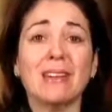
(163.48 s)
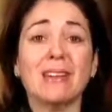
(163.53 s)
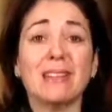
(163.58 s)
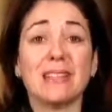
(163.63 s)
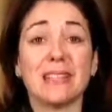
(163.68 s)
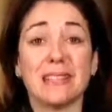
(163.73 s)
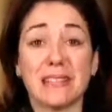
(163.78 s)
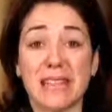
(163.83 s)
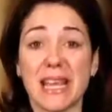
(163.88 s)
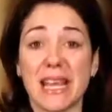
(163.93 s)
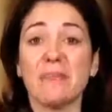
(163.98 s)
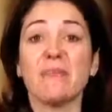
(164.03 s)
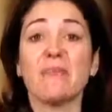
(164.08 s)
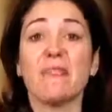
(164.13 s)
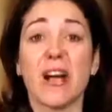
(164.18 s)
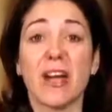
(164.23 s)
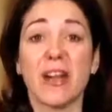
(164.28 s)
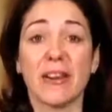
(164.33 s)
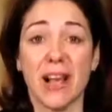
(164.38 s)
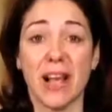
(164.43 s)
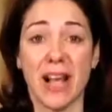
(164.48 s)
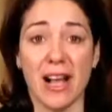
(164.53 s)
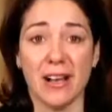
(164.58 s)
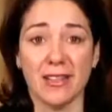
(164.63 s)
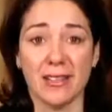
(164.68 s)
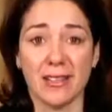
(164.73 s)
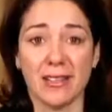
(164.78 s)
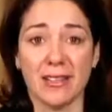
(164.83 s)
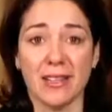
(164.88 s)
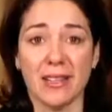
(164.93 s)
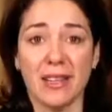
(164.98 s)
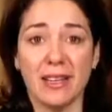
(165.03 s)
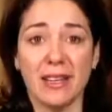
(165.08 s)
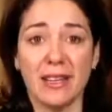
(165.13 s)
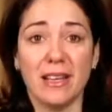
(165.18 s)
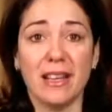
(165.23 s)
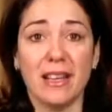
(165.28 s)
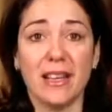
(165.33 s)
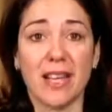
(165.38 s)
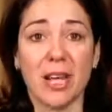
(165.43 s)
The same firehouse
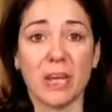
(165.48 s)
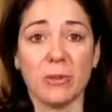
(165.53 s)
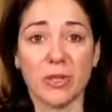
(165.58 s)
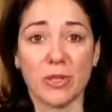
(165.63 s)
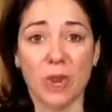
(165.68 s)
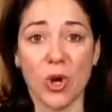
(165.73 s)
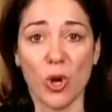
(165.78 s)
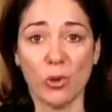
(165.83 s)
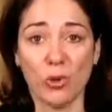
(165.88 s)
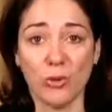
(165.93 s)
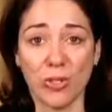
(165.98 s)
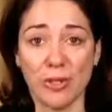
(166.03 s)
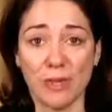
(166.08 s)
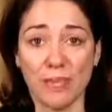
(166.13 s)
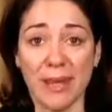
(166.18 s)
that was home to